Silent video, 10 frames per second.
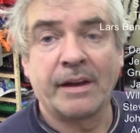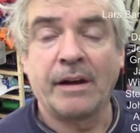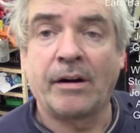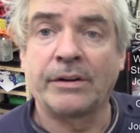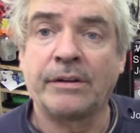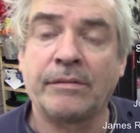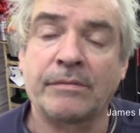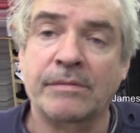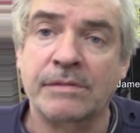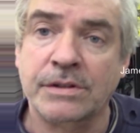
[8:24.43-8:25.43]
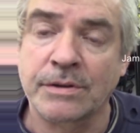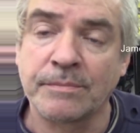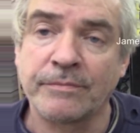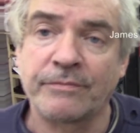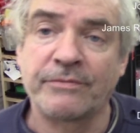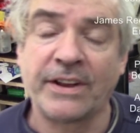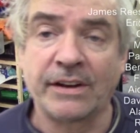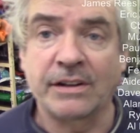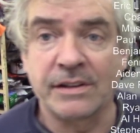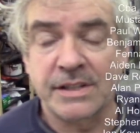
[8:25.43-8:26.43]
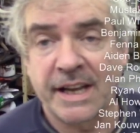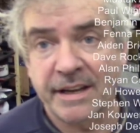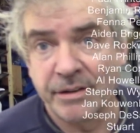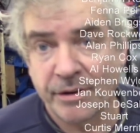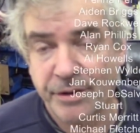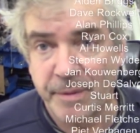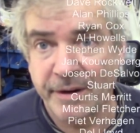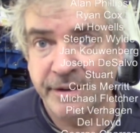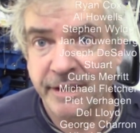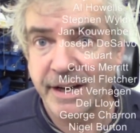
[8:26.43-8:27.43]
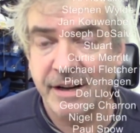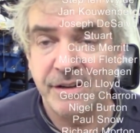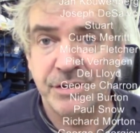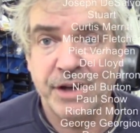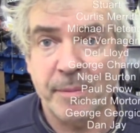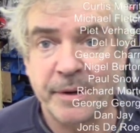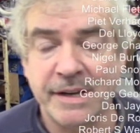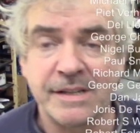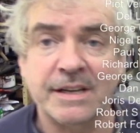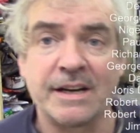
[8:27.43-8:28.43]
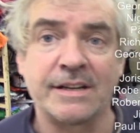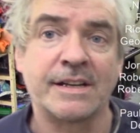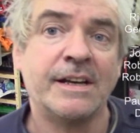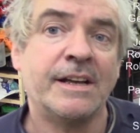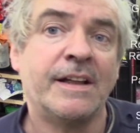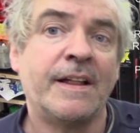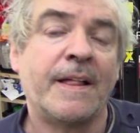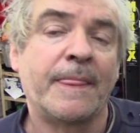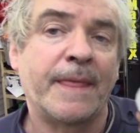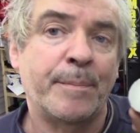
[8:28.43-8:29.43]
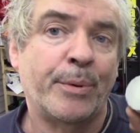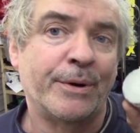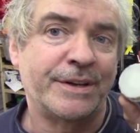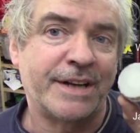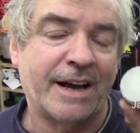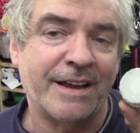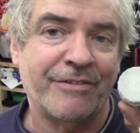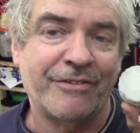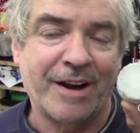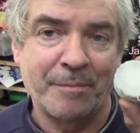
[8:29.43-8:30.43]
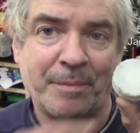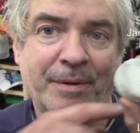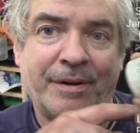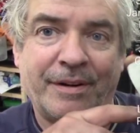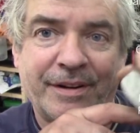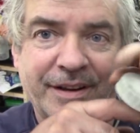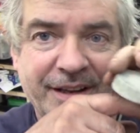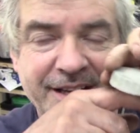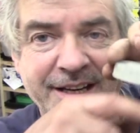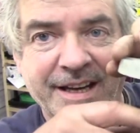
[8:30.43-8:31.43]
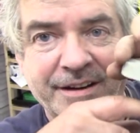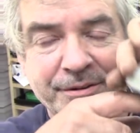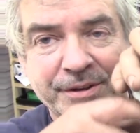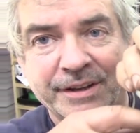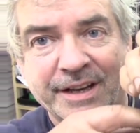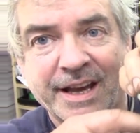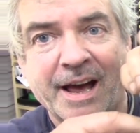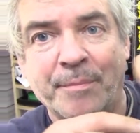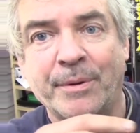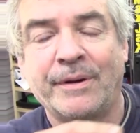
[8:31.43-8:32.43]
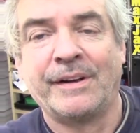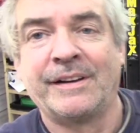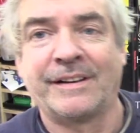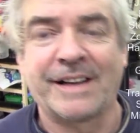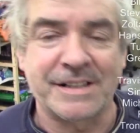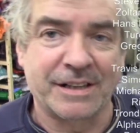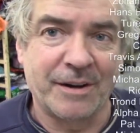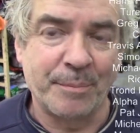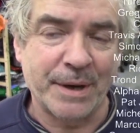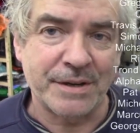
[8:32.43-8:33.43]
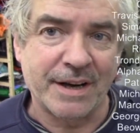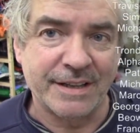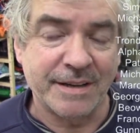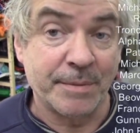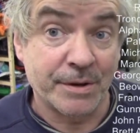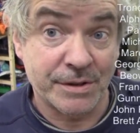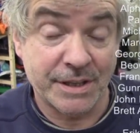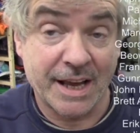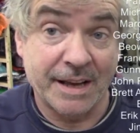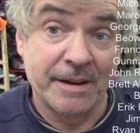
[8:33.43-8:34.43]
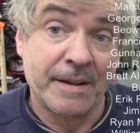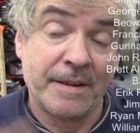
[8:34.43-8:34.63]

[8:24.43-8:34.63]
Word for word: on some vehicles like North American cars, Japanese cars, they put a diaphragm in here under the cap. And that's a lot better idea because that,